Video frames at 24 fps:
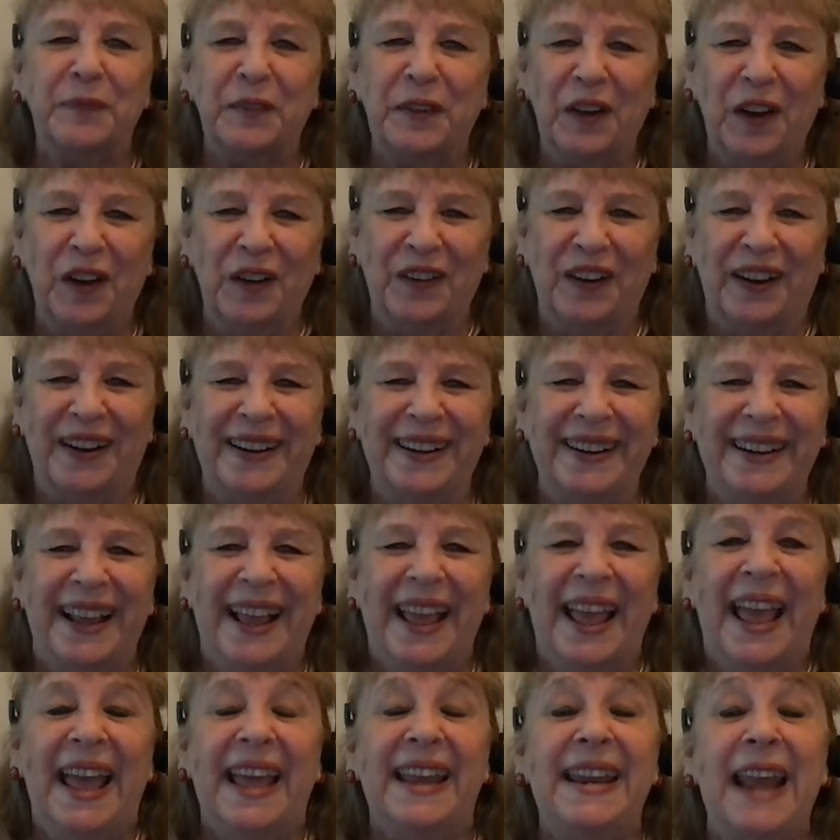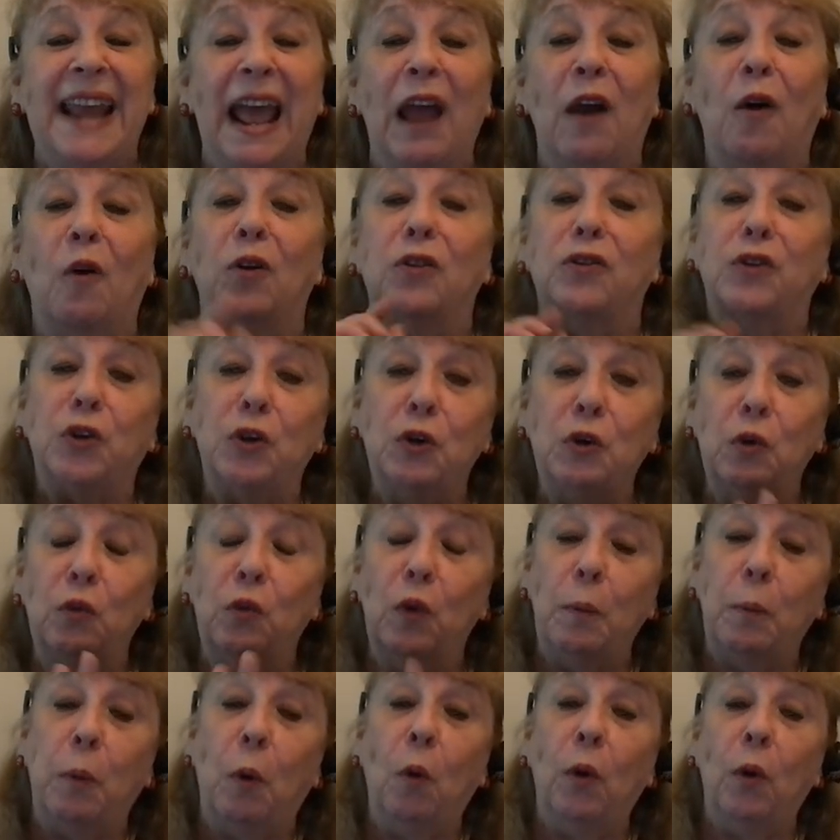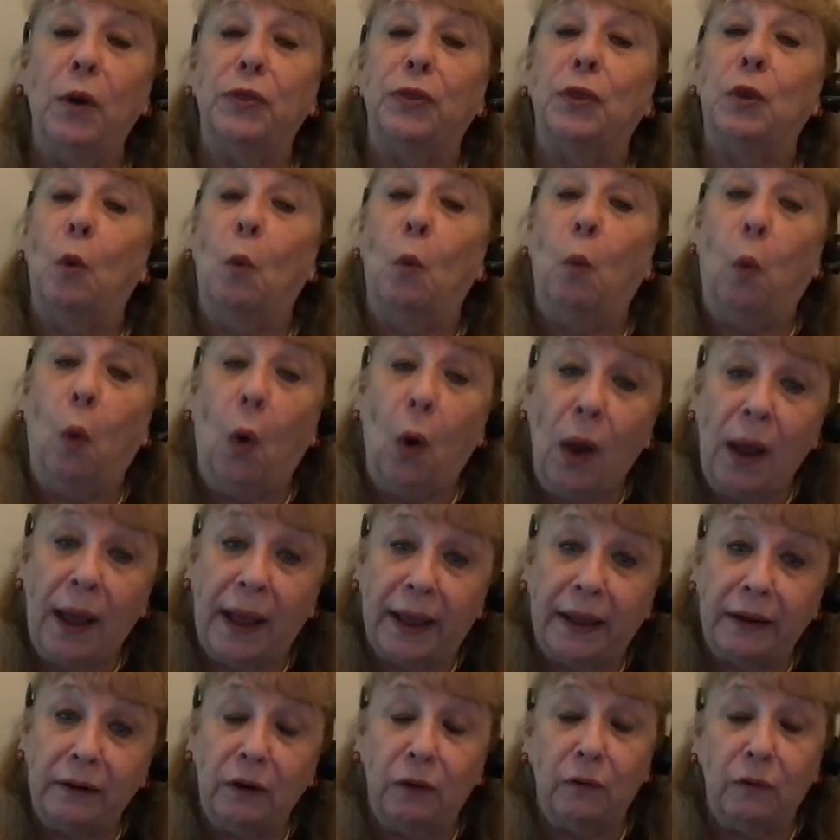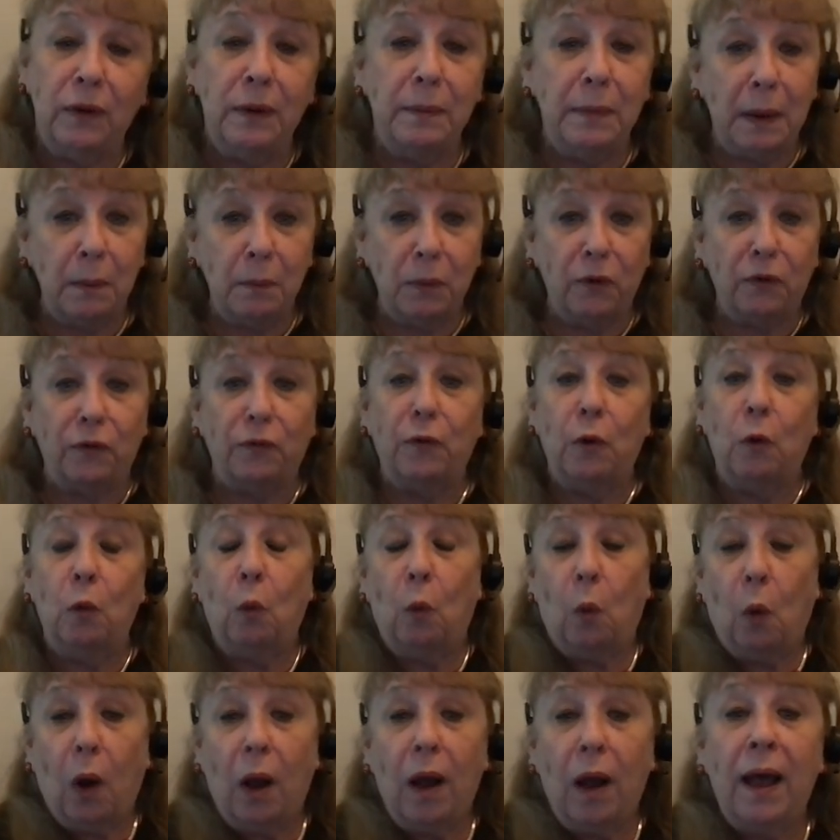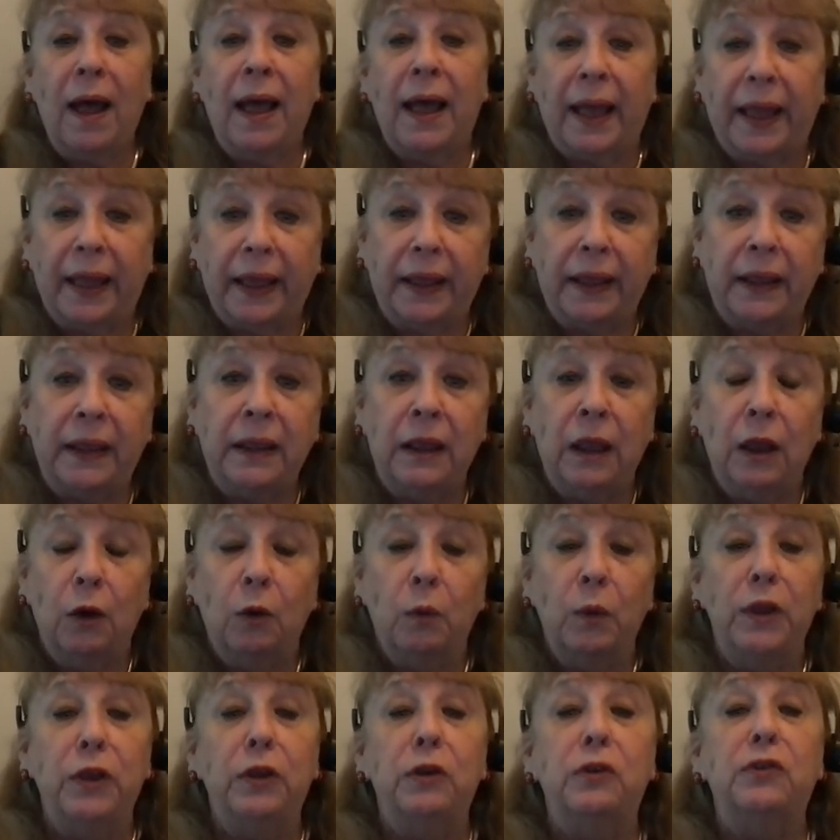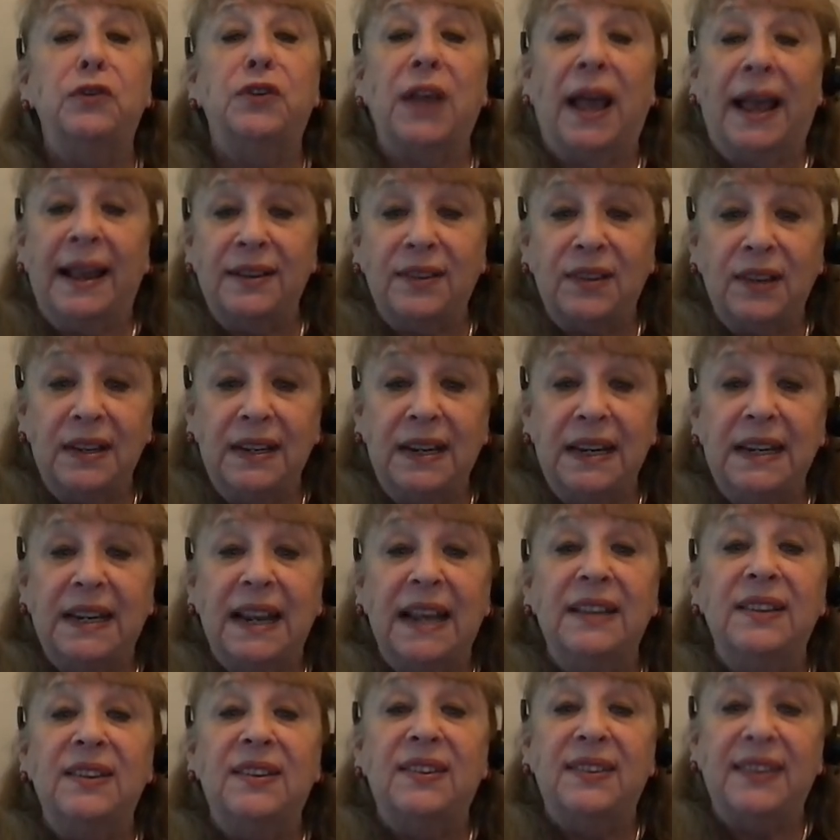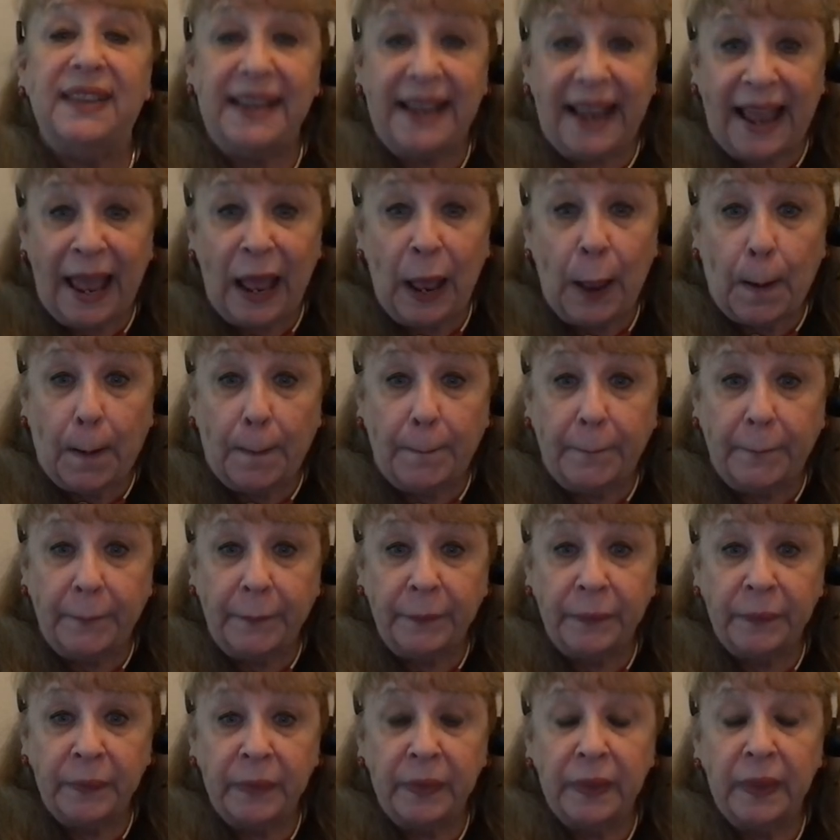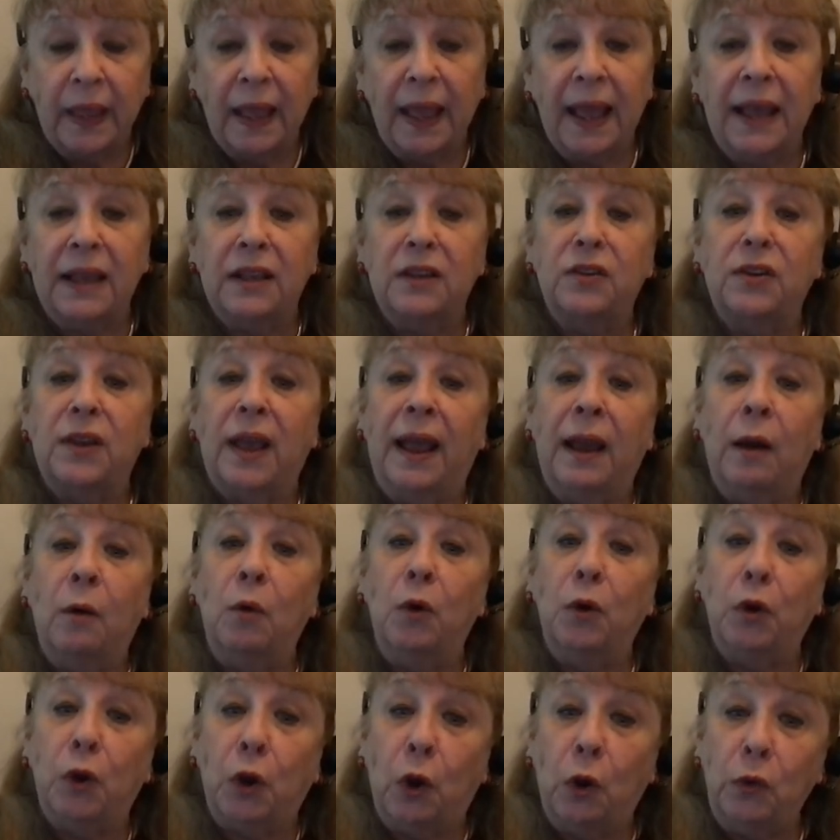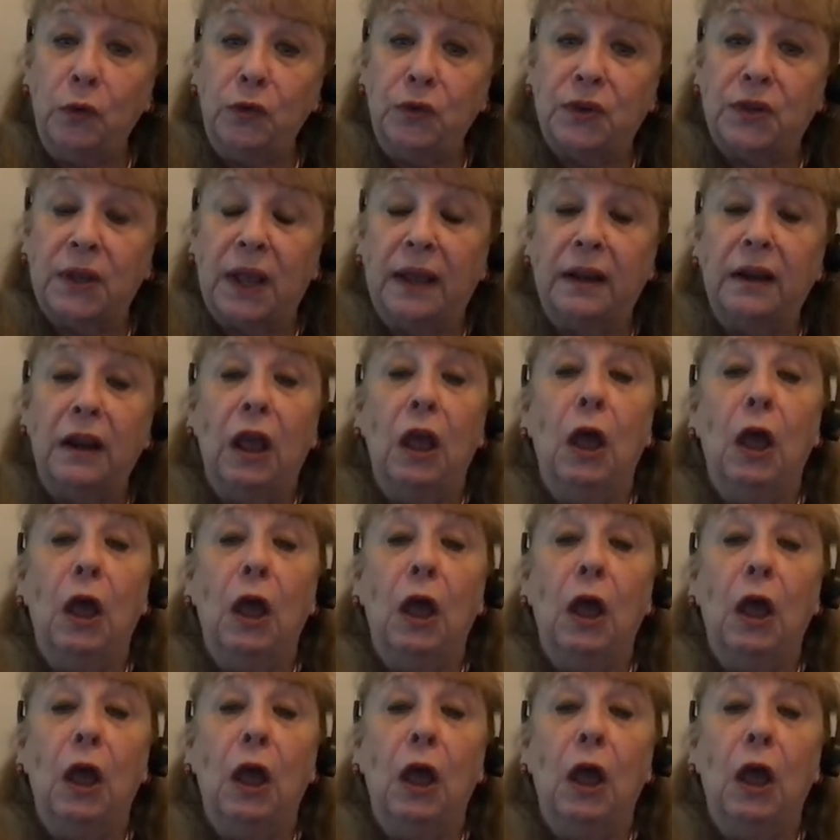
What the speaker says: Right. Now, to report the what, remember for why we use ICD-10-CM as our code set.